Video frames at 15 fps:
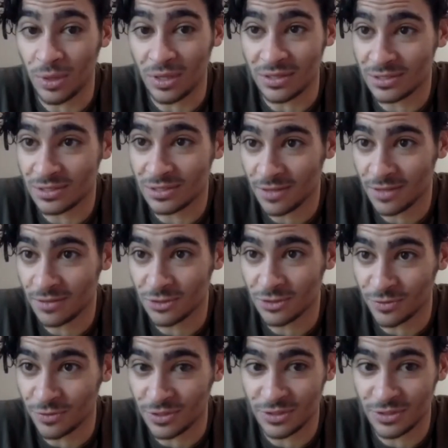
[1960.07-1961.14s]
Thank you so much for
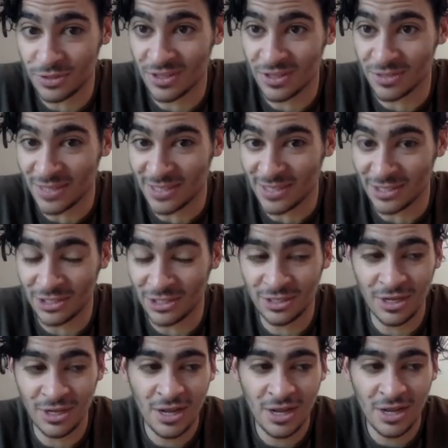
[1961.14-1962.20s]
this this message.
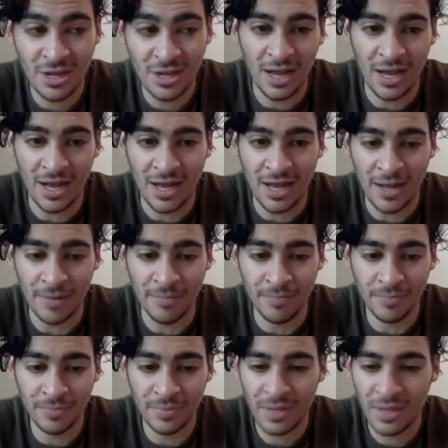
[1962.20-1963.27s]
Uh,
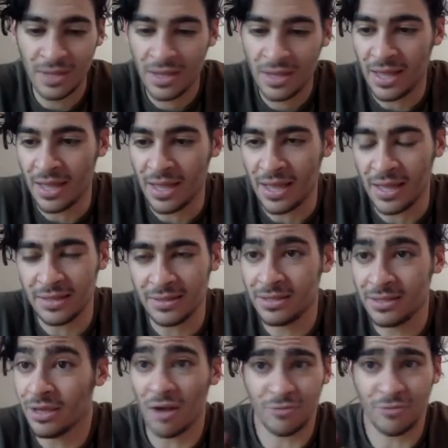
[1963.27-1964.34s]
and he
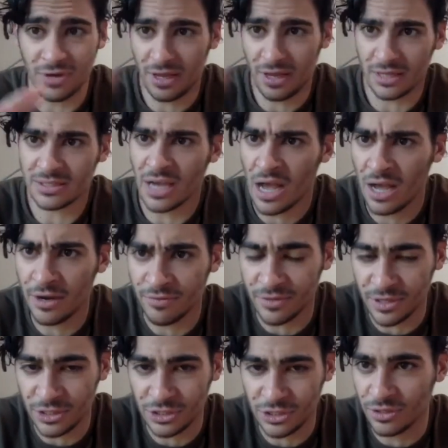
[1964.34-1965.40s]
offered like a ton of
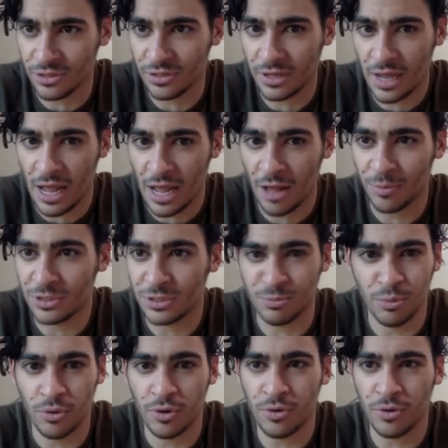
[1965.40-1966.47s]
additional help and
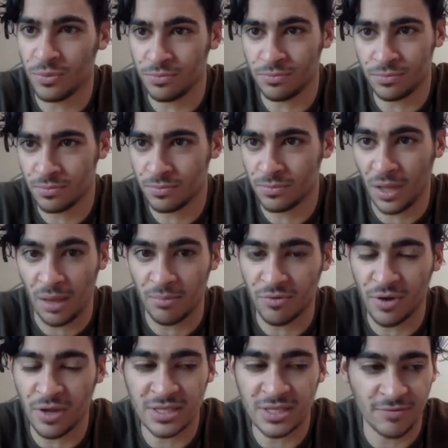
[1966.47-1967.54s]
support. We became
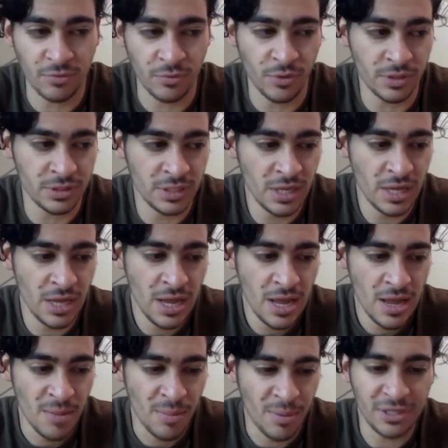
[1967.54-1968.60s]
friends afterwards.
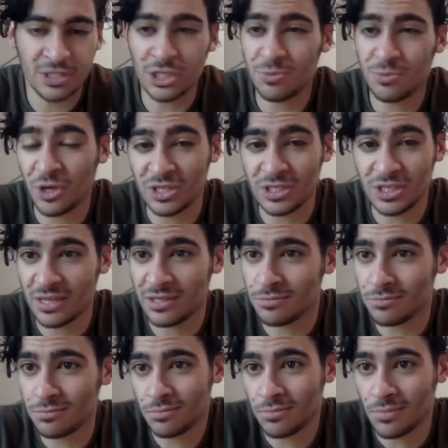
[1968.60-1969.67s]
But it's just because I
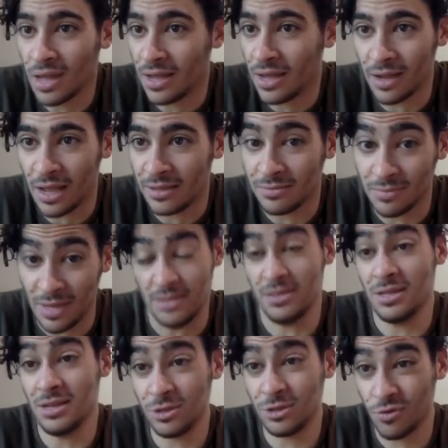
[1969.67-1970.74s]
I, I,
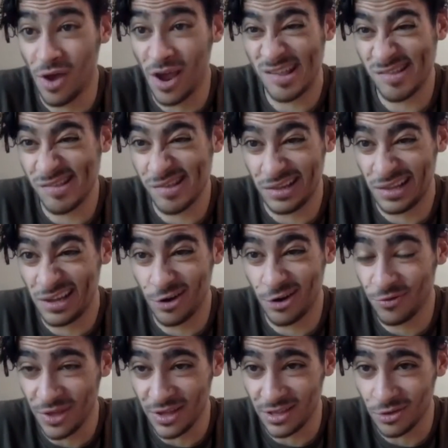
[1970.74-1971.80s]
needed to write a letter of
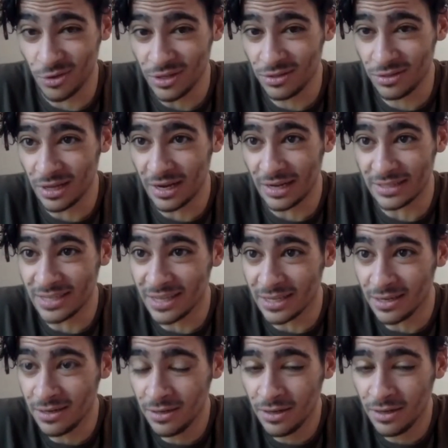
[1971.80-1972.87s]
thank you, and, and I
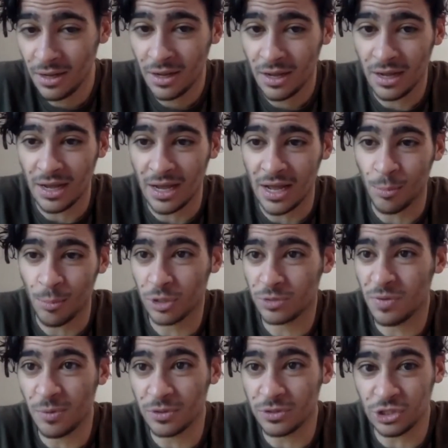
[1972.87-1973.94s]
did. Uh, most
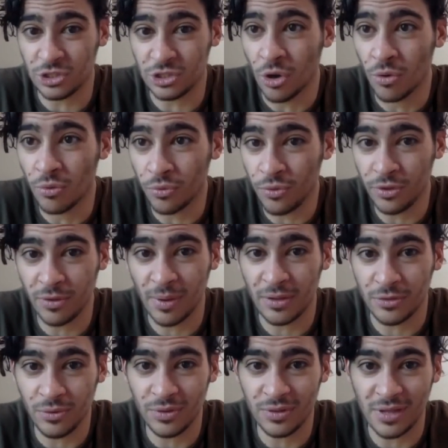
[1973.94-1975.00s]
people just don't think about
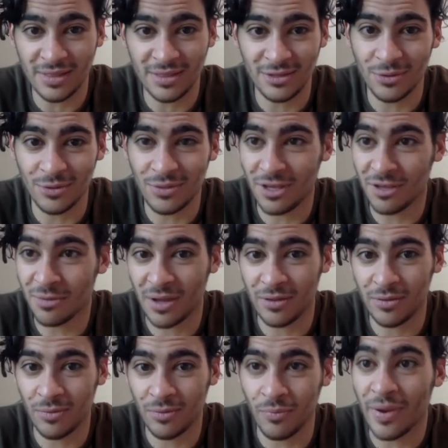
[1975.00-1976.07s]
doing that. They don't think about
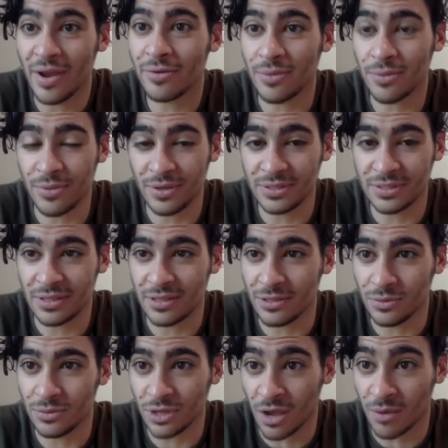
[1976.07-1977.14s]
where the things that they
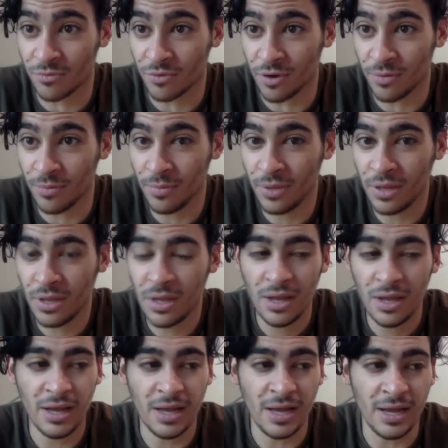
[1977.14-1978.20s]
use come from.
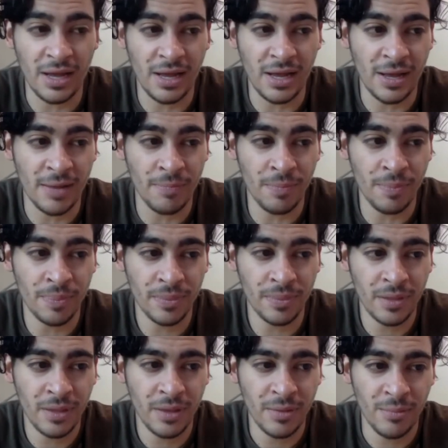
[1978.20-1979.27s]
Um,
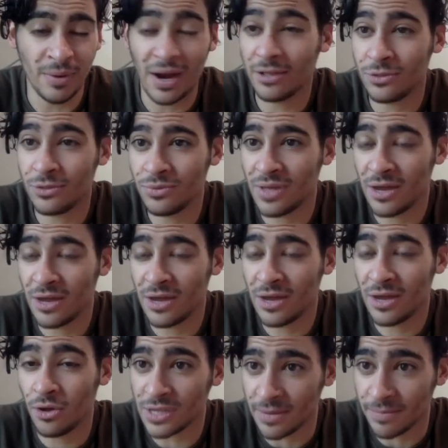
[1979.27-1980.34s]
but I do that all
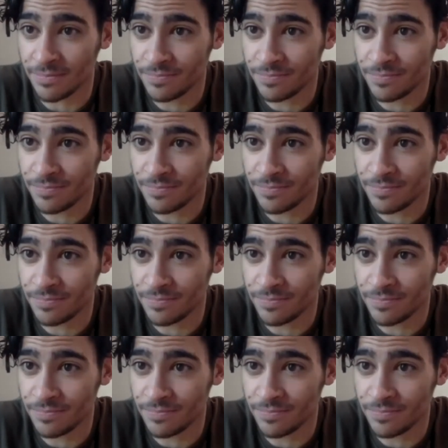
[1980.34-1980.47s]
the time.